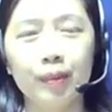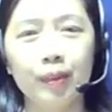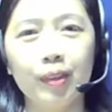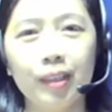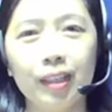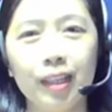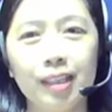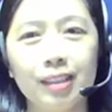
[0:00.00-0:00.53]

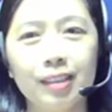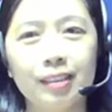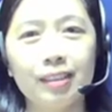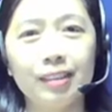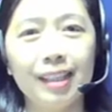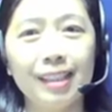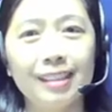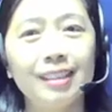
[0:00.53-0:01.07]
Okay, so
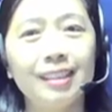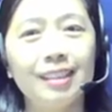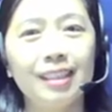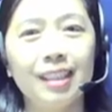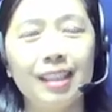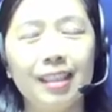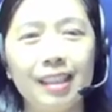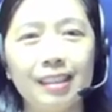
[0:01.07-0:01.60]
that's
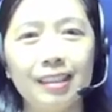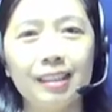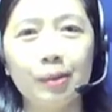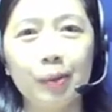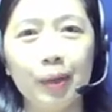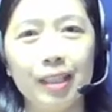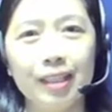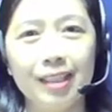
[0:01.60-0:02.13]
the
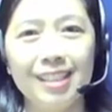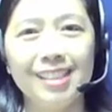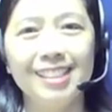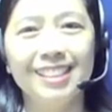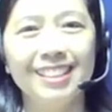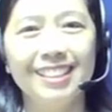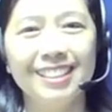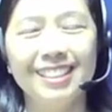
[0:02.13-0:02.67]
way it
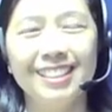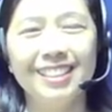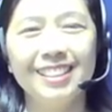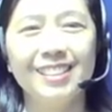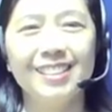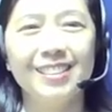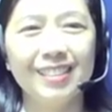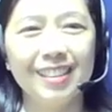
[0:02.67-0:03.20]
is.
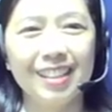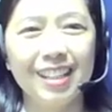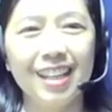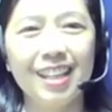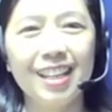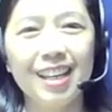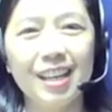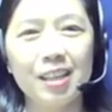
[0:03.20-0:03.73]

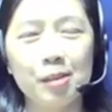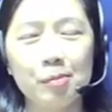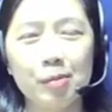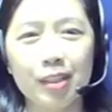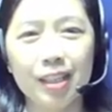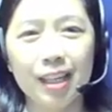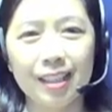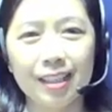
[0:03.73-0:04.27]
Okay, I hope you
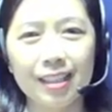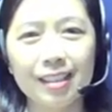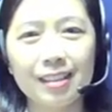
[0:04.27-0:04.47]
get it.